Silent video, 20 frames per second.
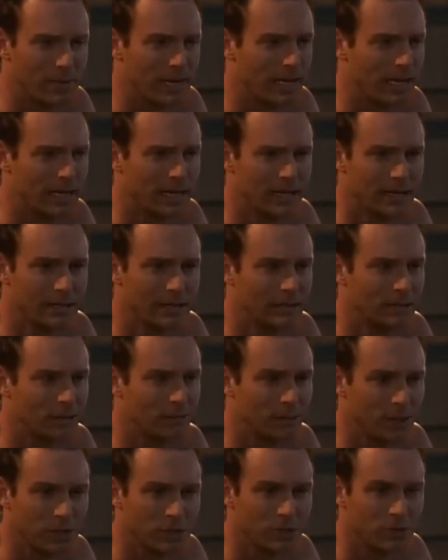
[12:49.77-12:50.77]
me
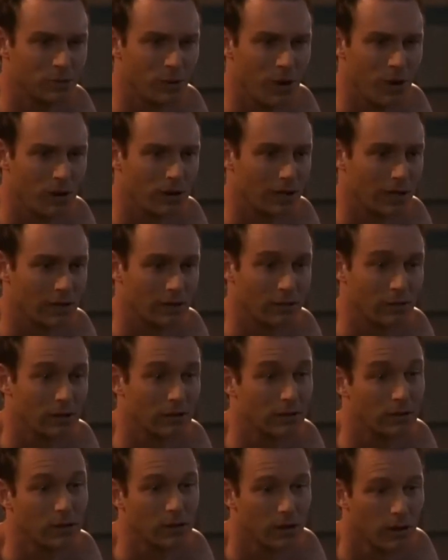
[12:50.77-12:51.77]
to be strong like a
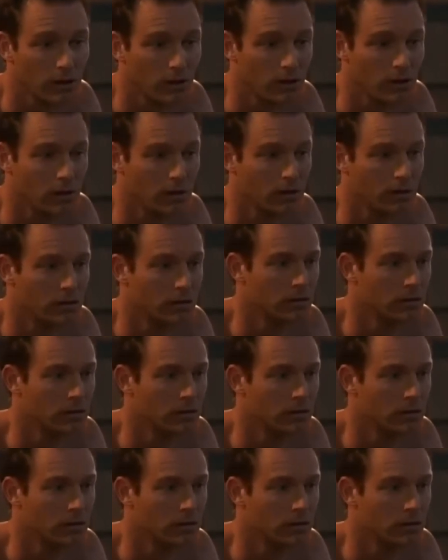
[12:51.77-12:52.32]
little girl.